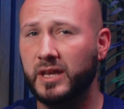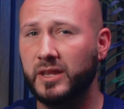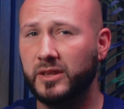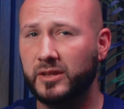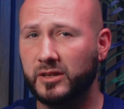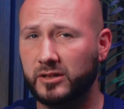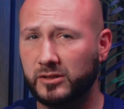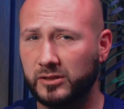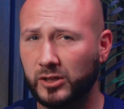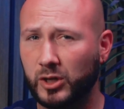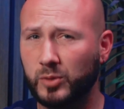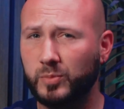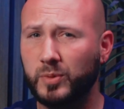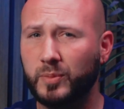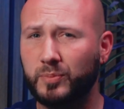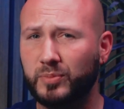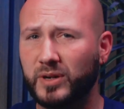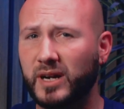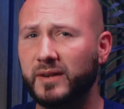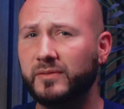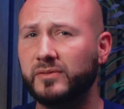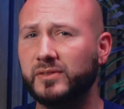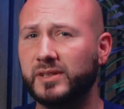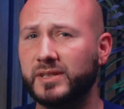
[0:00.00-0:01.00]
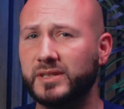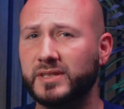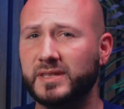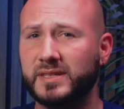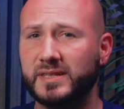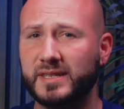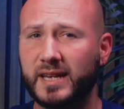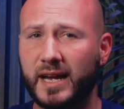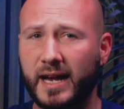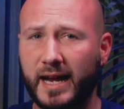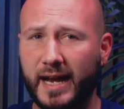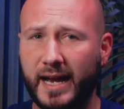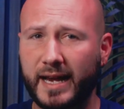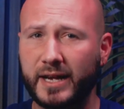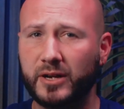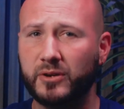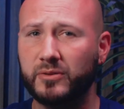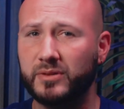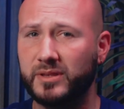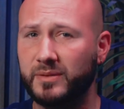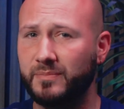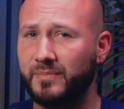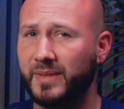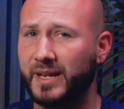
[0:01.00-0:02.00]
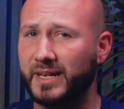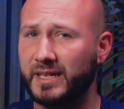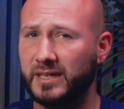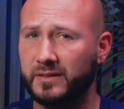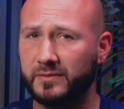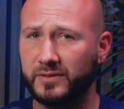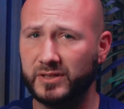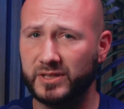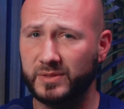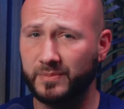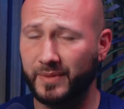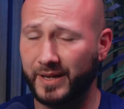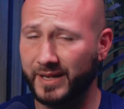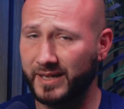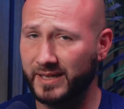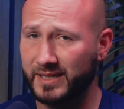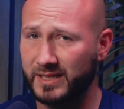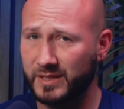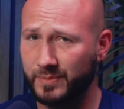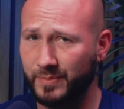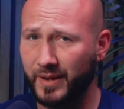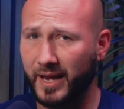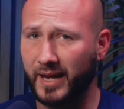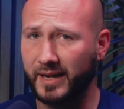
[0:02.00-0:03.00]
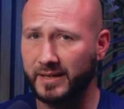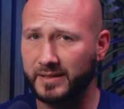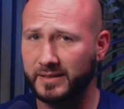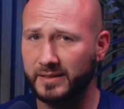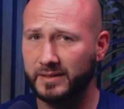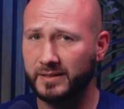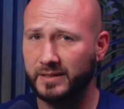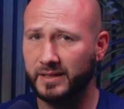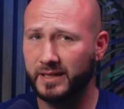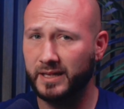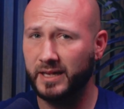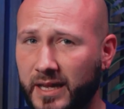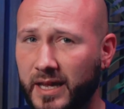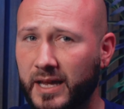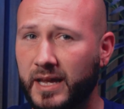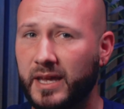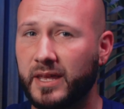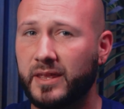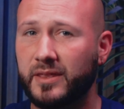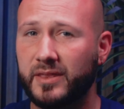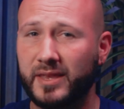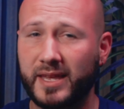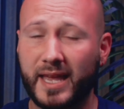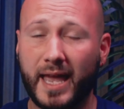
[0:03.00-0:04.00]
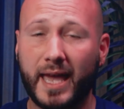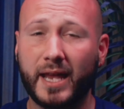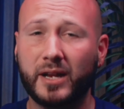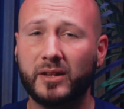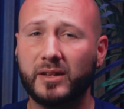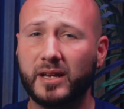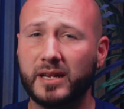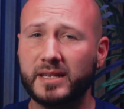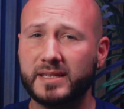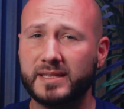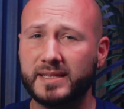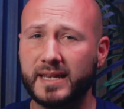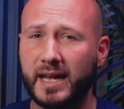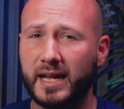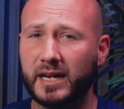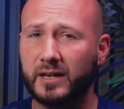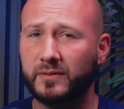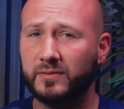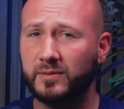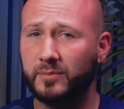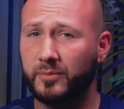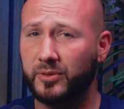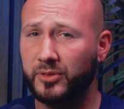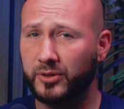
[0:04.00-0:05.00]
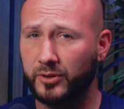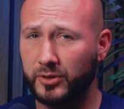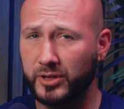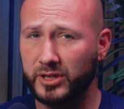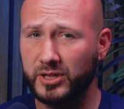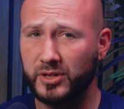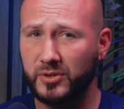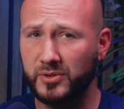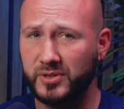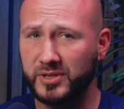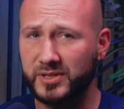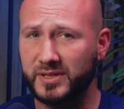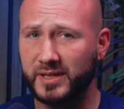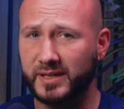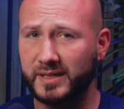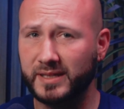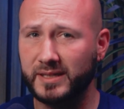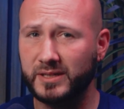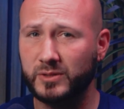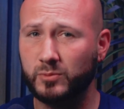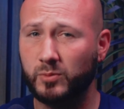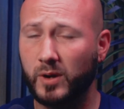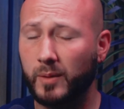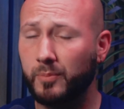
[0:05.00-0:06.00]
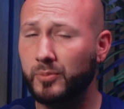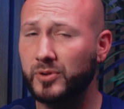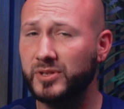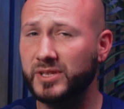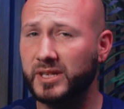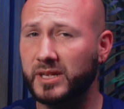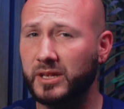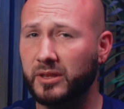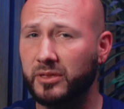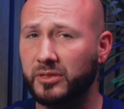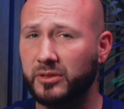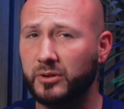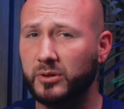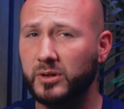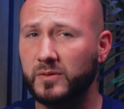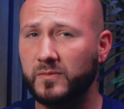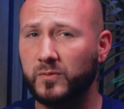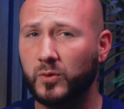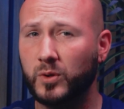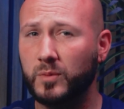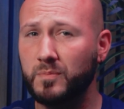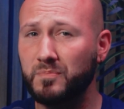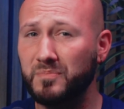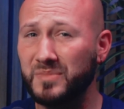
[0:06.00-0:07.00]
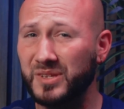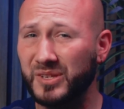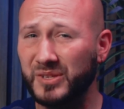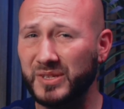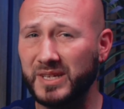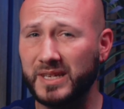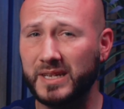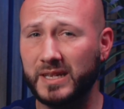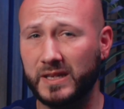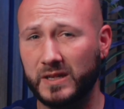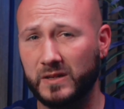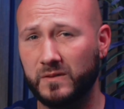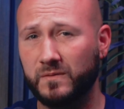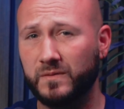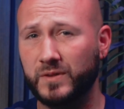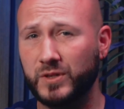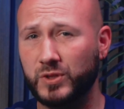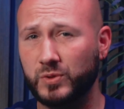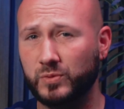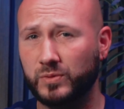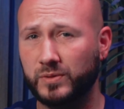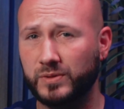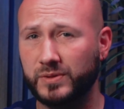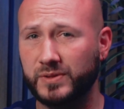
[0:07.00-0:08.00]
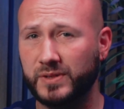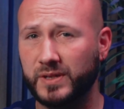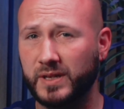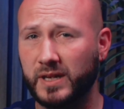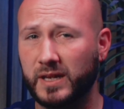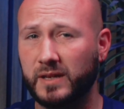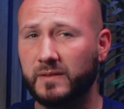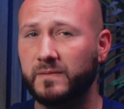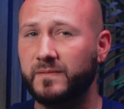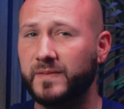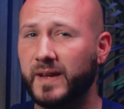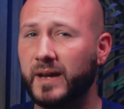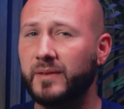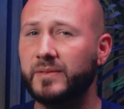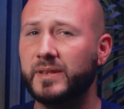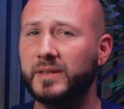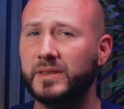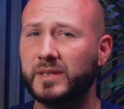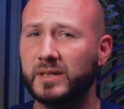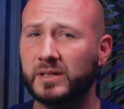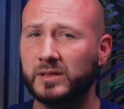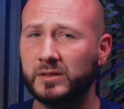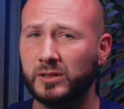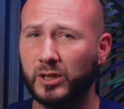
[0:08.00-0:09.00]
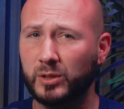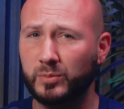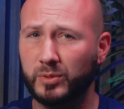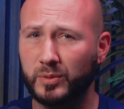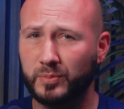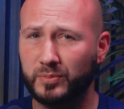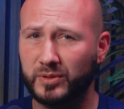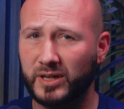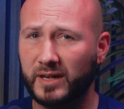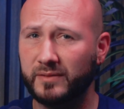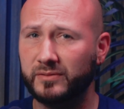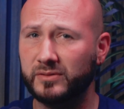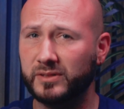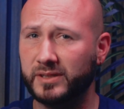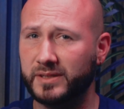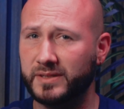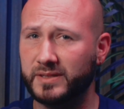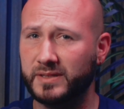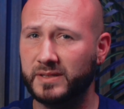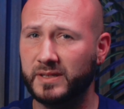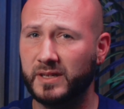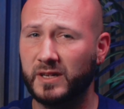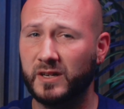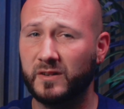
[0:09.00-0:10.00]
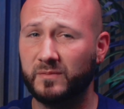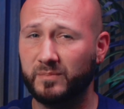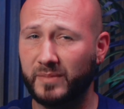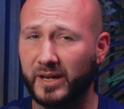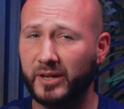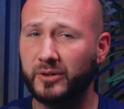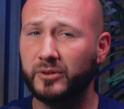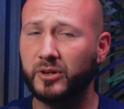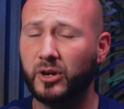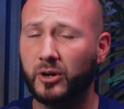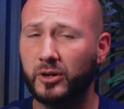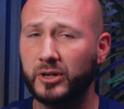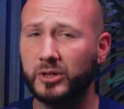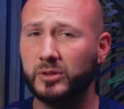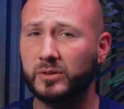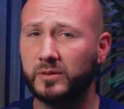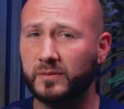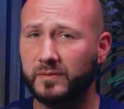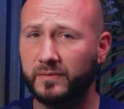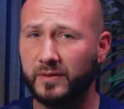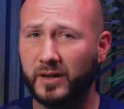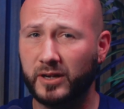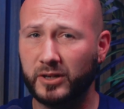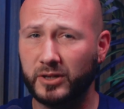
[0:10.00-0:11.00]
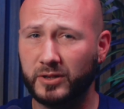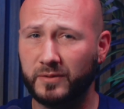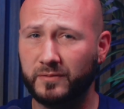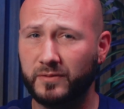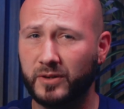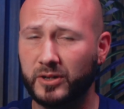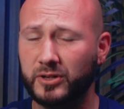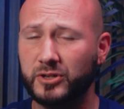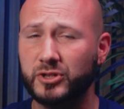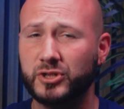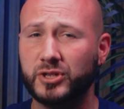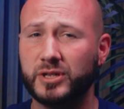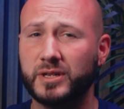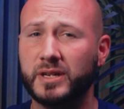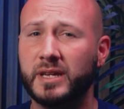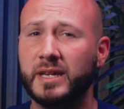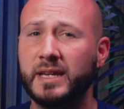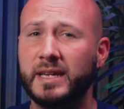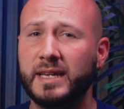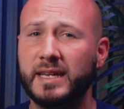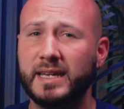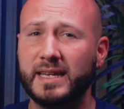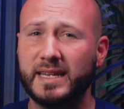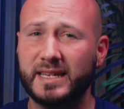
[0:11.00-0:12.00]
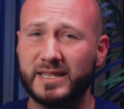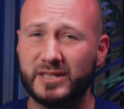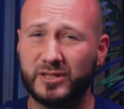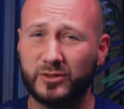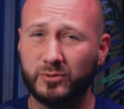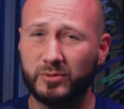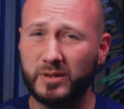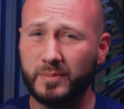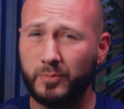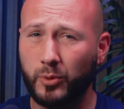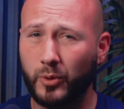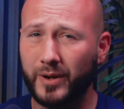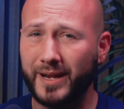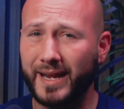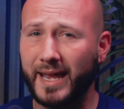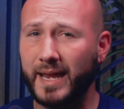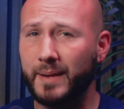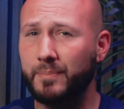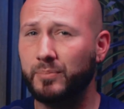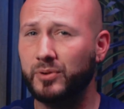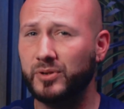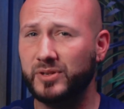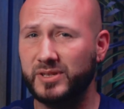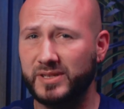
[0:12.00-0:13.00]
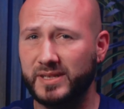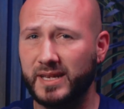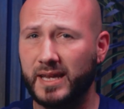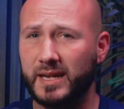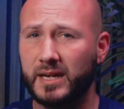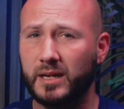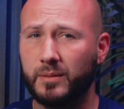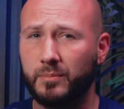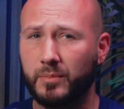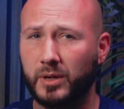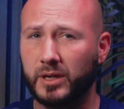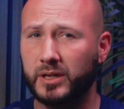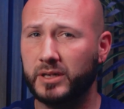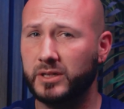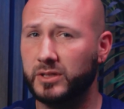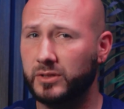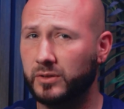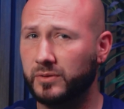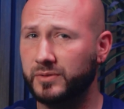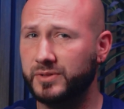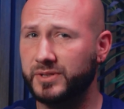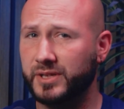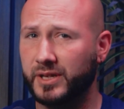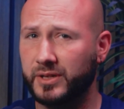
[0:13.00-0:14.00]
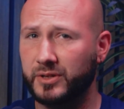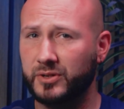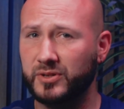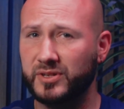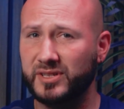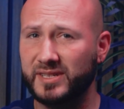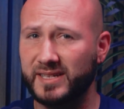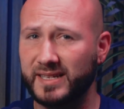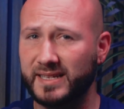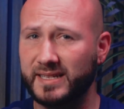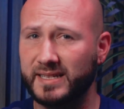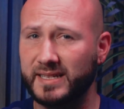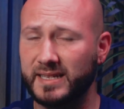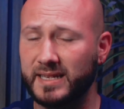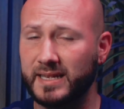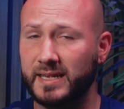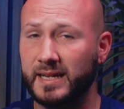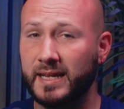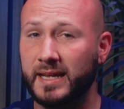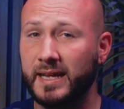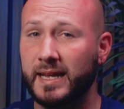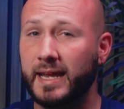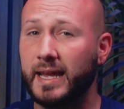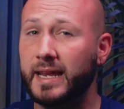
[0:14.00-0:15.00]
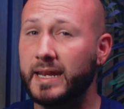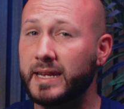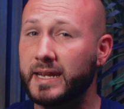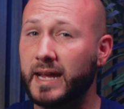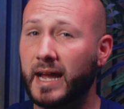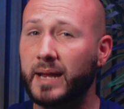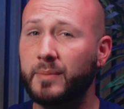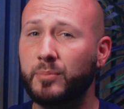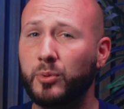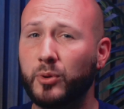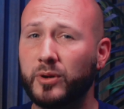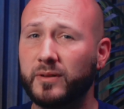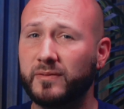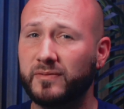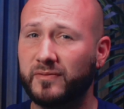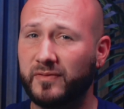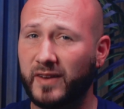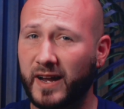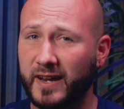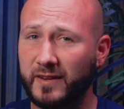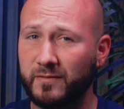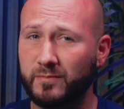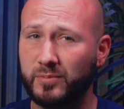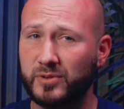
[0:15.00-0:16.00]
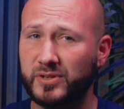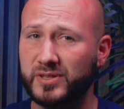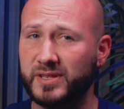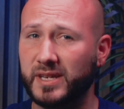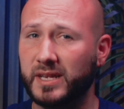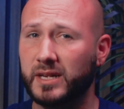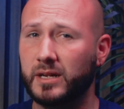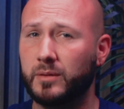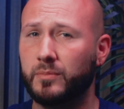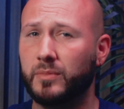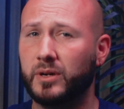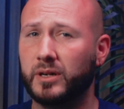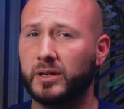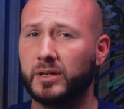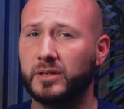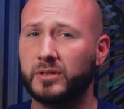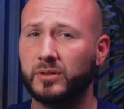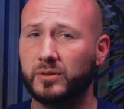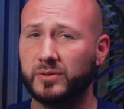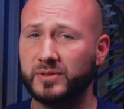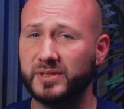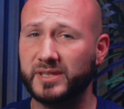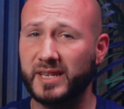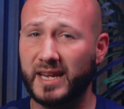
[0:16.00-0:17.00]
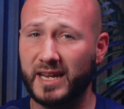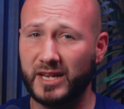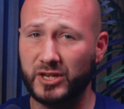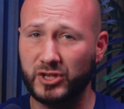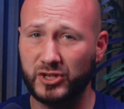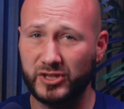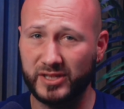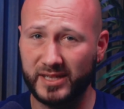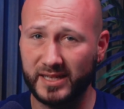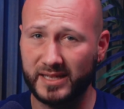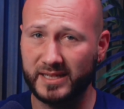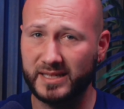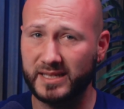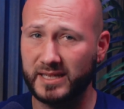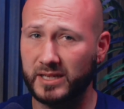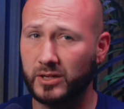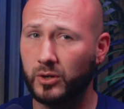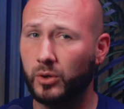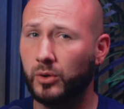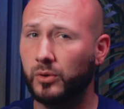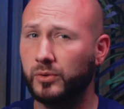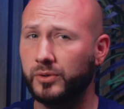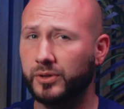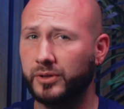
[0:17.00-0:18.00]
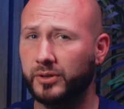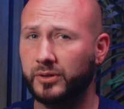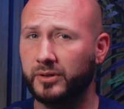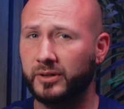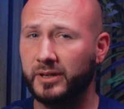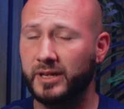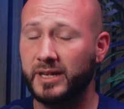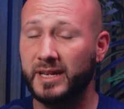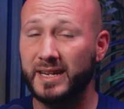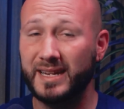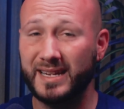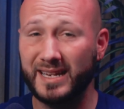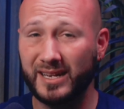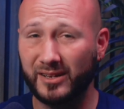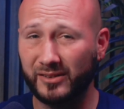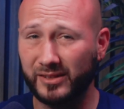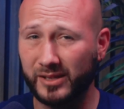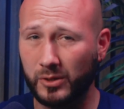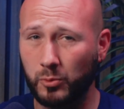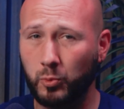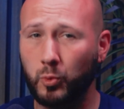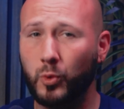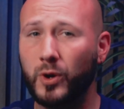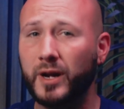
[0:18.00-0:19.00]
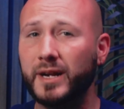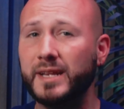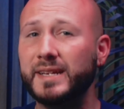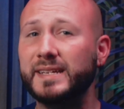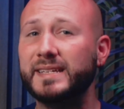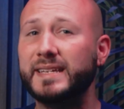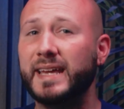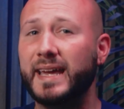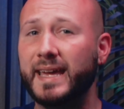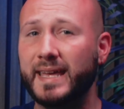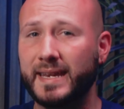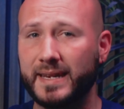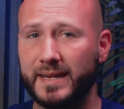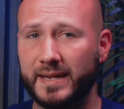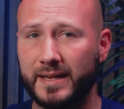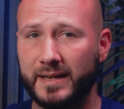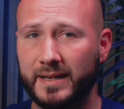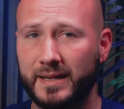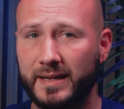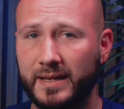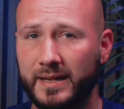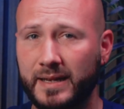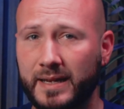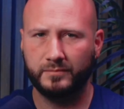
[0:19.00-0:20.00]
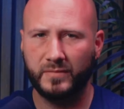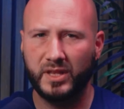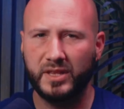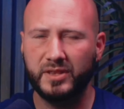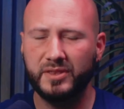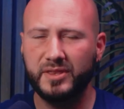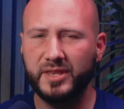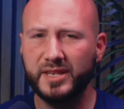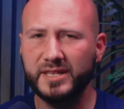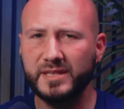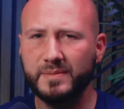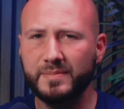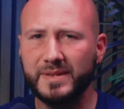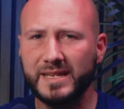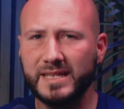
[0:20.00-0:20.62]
the global prevalence is higher than many of us might expect. They analyzed data from 32 studies representing 34 million individuals and found that the global prevalence of myocardial infarction is 3.8% among adults under 60 and 9.5% among adults aged 60 and older, nearly 1 in 10. This